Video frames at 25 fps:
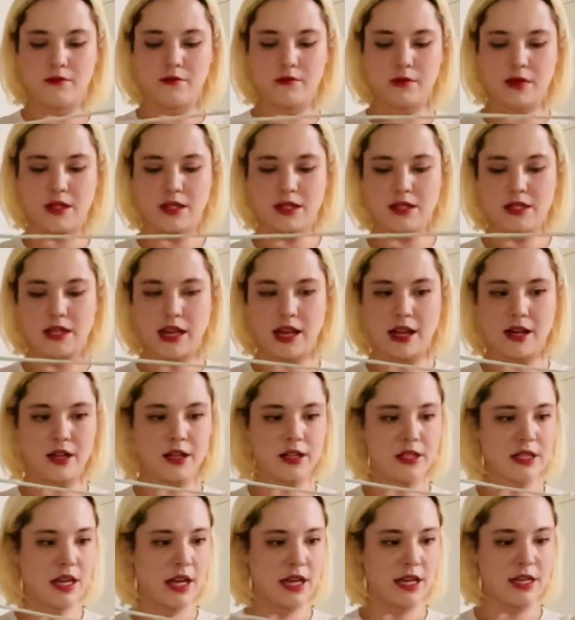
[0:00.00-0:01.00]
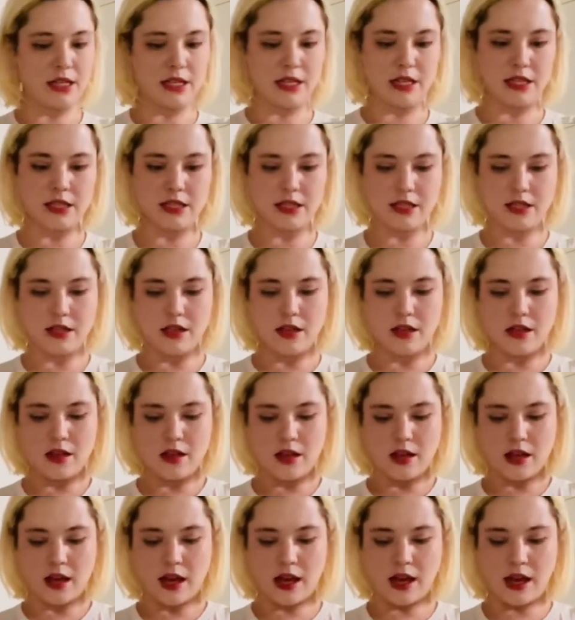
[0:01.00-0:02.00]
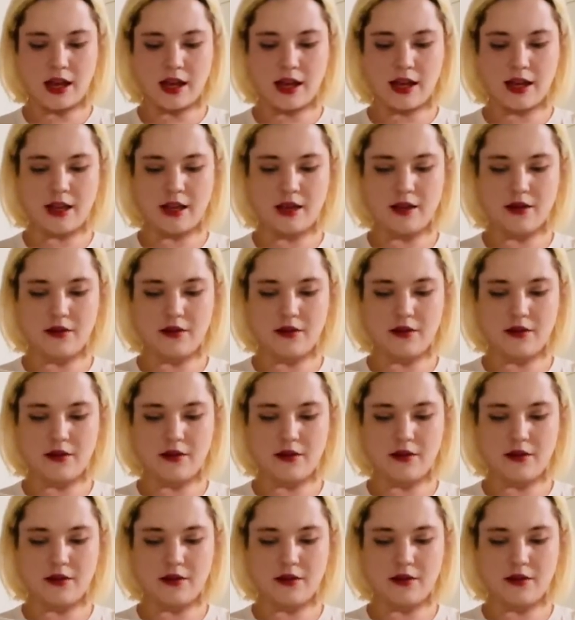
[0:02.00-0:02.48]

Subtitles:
in CIDER sizes. I